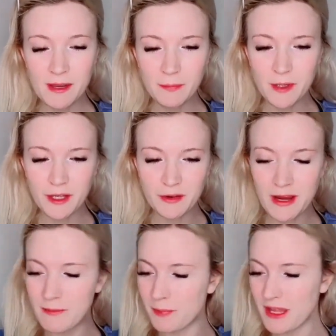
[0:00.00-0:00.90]
puree
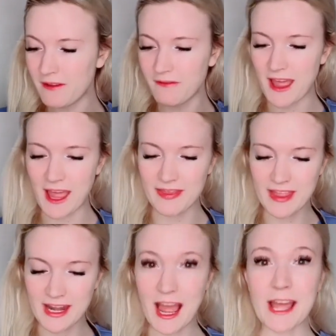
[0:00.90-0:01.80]
beef, and
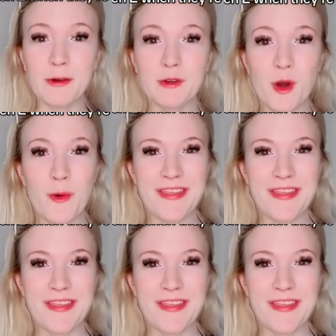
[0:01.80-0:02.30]
then I don't know what